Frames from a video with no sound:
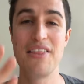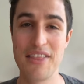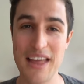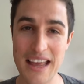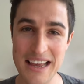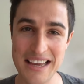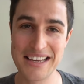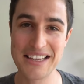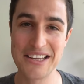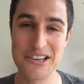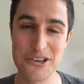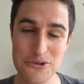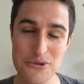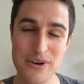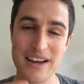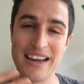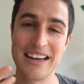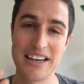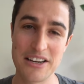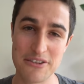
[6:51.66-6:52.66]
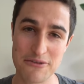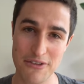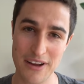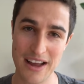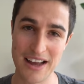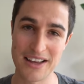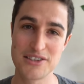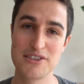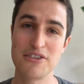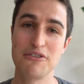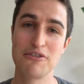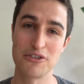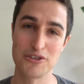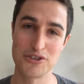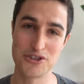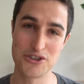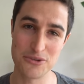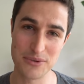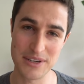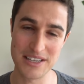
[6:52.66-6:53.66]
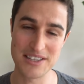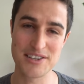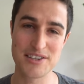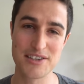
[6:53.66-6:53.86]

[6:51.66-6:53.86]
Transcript: thank you in advance for doing